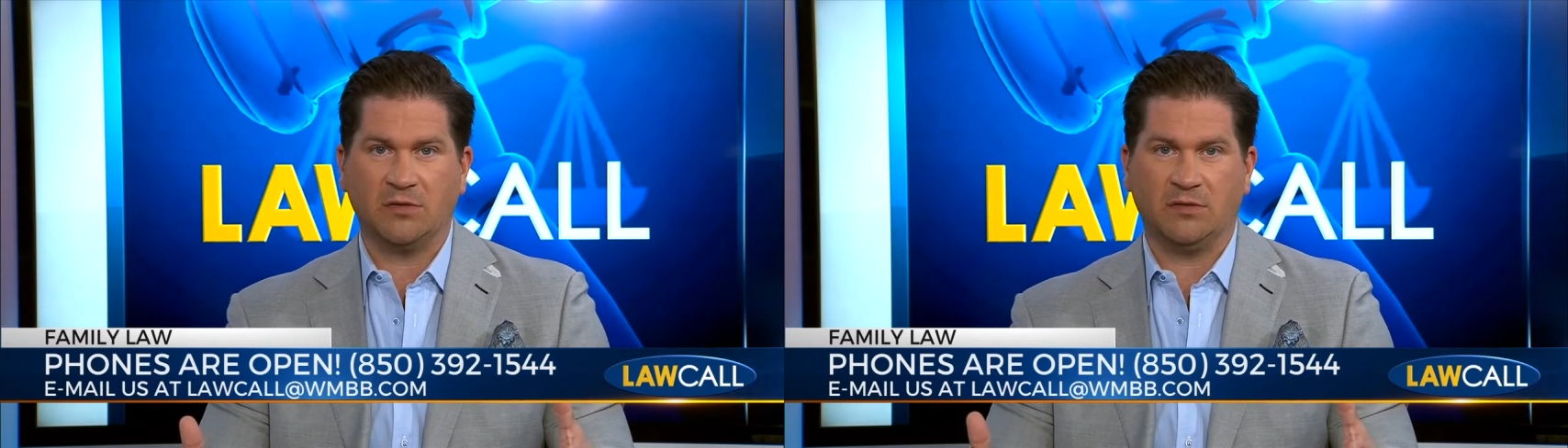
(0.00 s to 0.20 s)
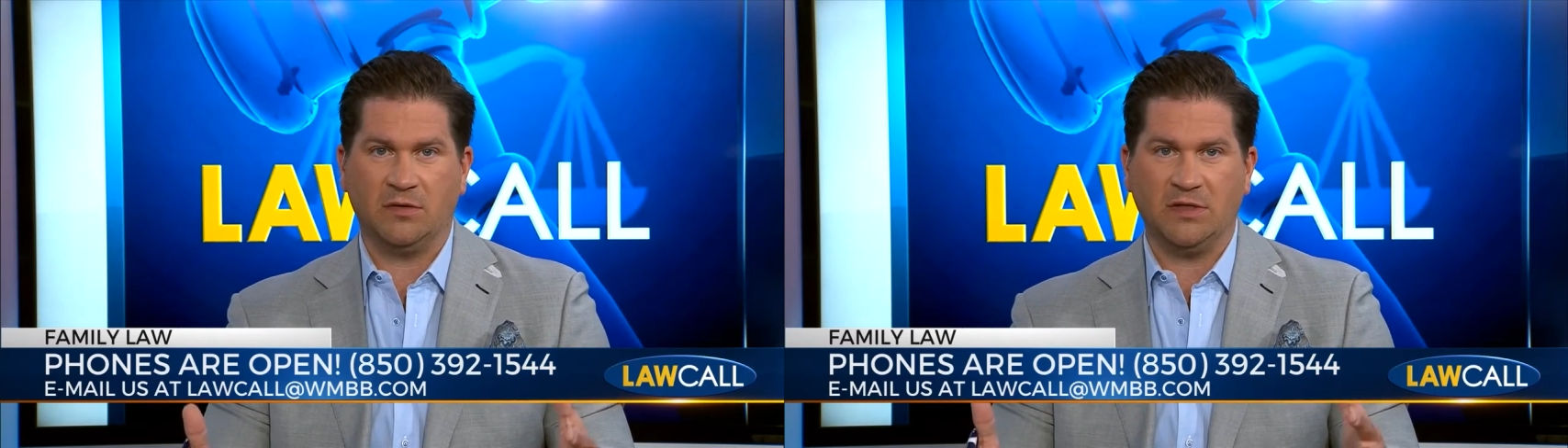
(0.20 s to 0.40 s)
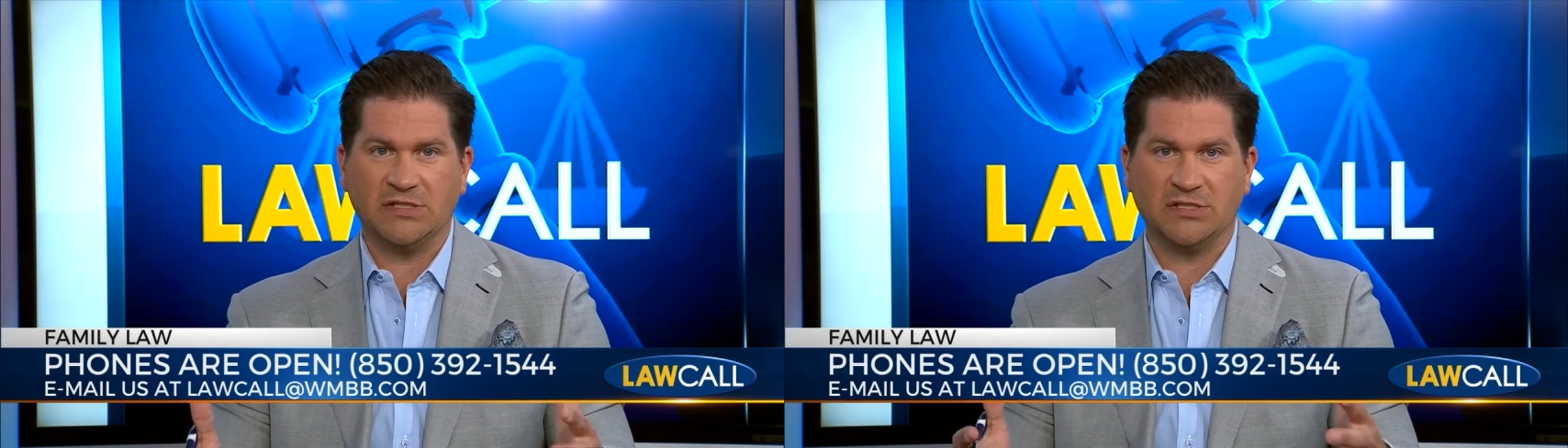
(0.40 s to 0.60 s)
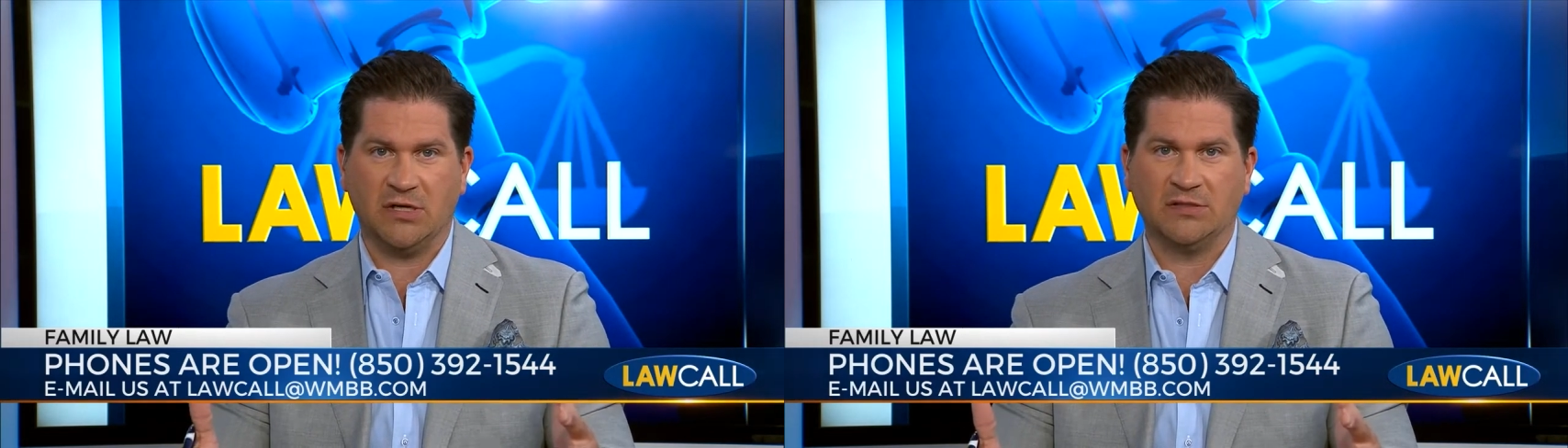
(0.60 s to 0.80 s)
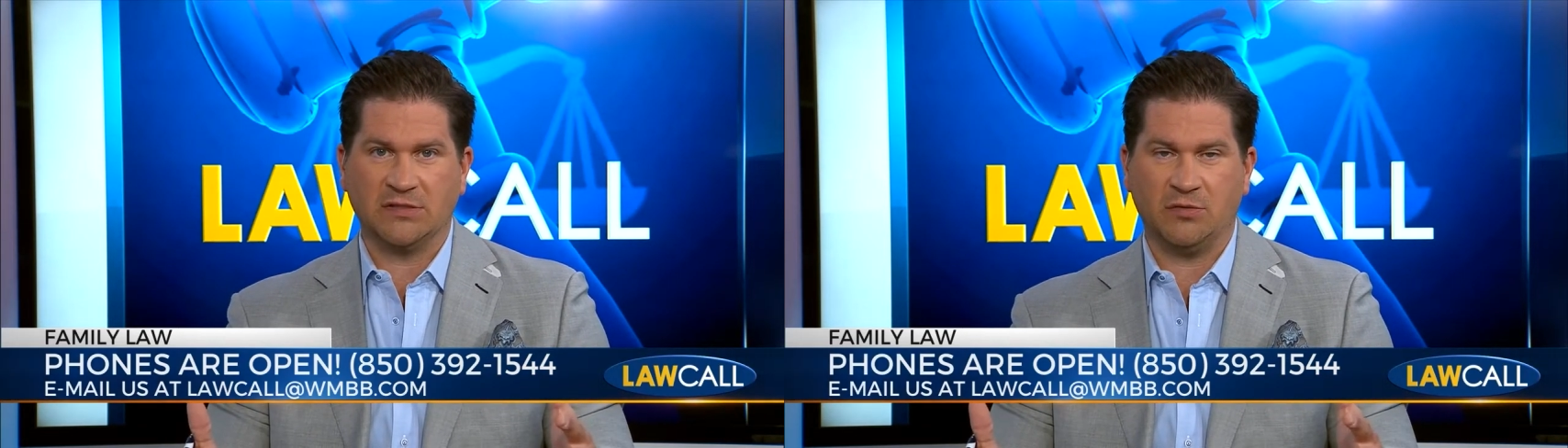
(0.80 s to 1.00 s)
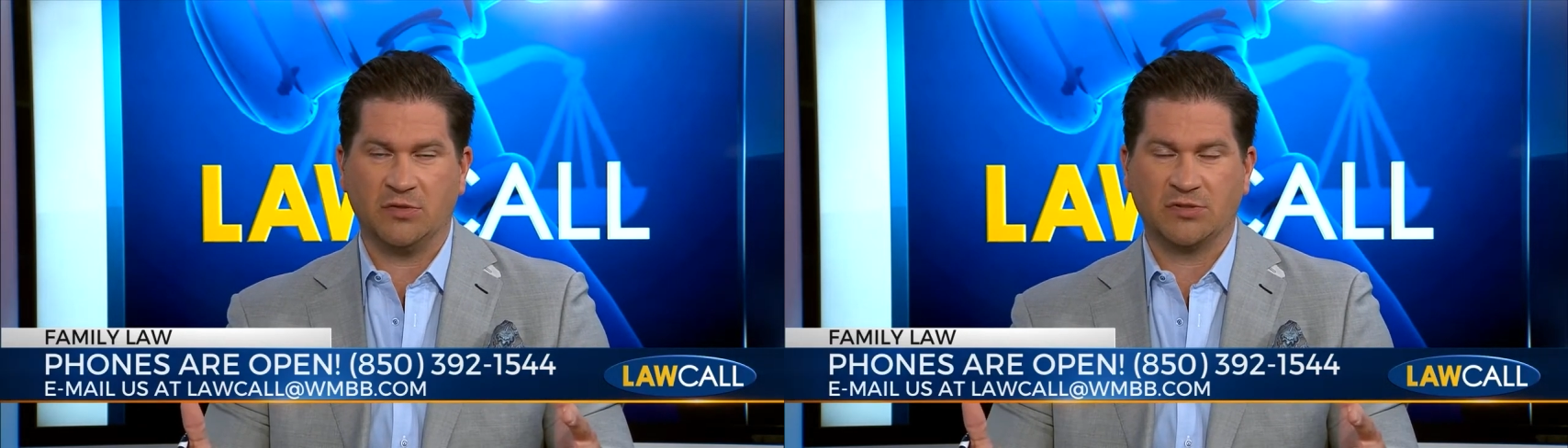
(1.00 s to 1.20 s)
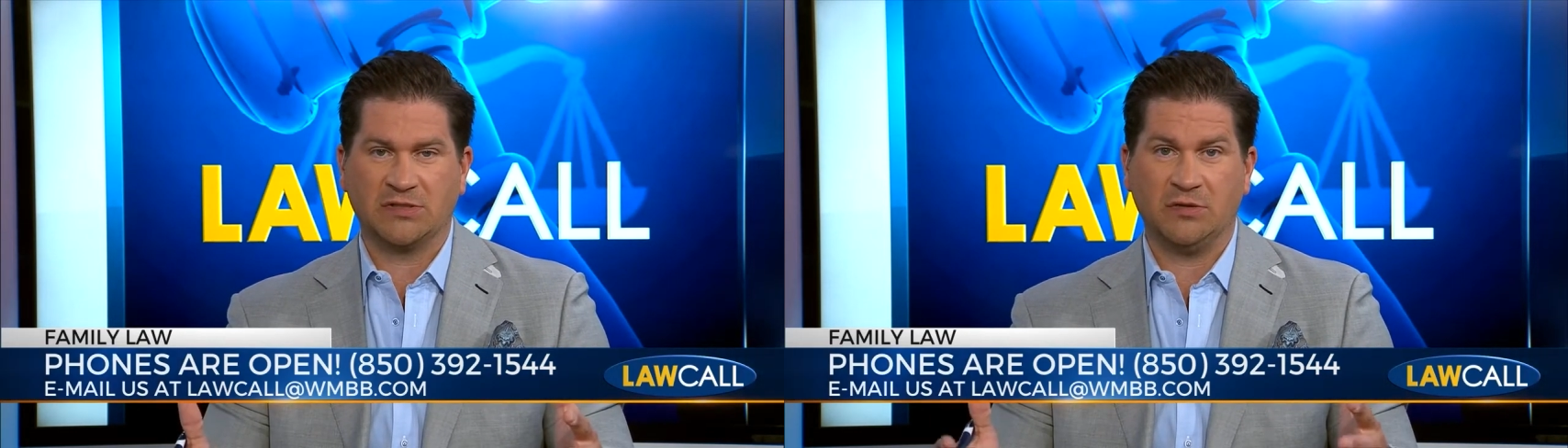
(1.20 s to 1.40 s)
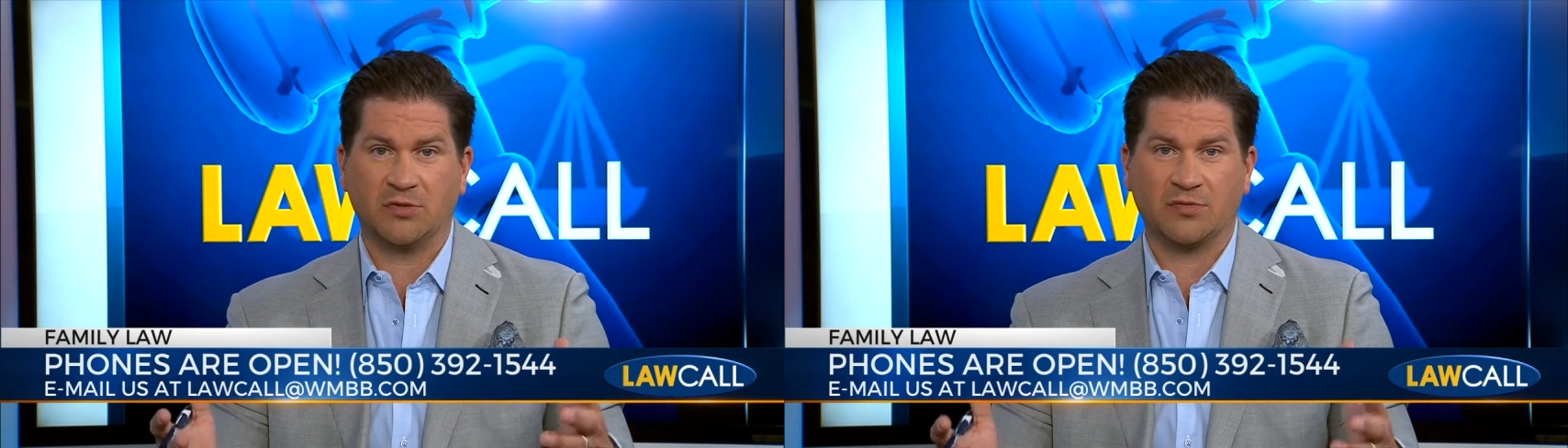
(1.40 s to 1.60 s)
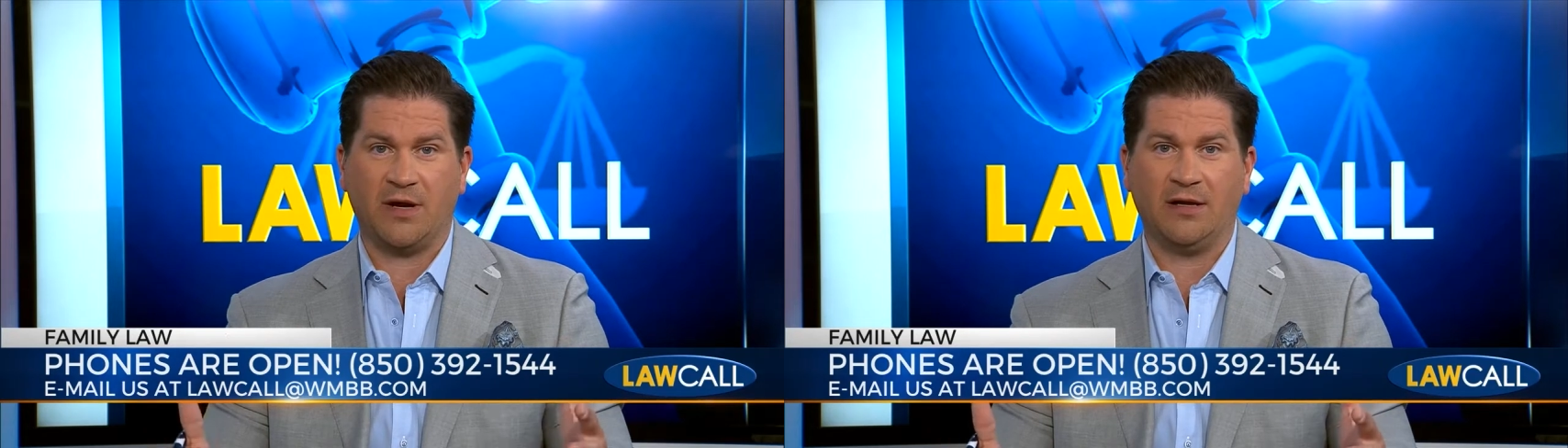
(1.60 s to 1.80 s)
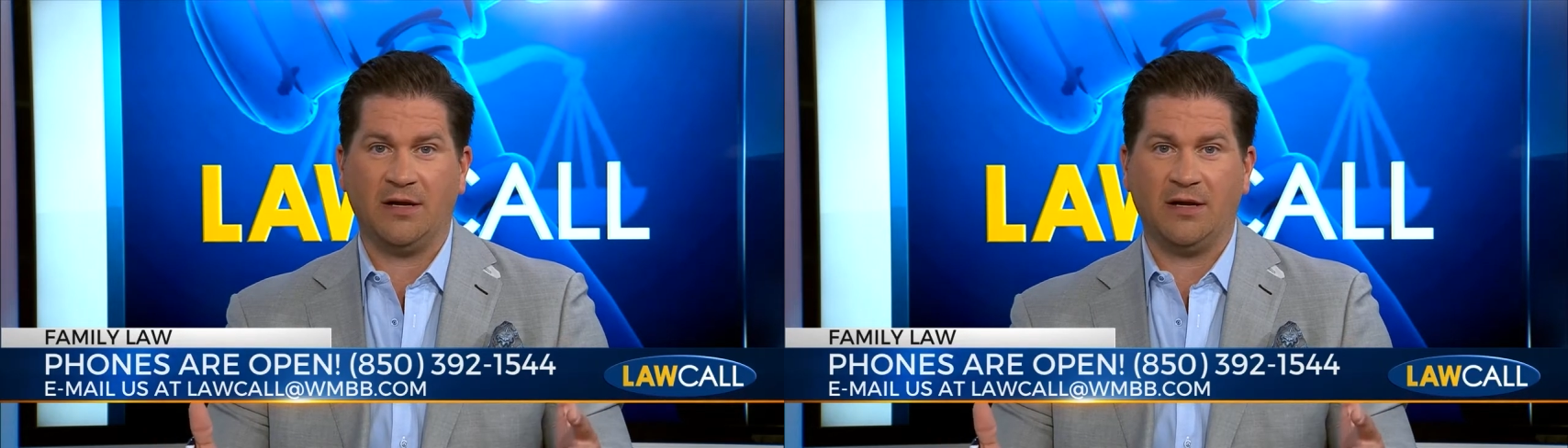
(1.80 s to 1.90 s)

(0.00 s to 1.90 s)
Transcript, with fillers: to these judges who are still trying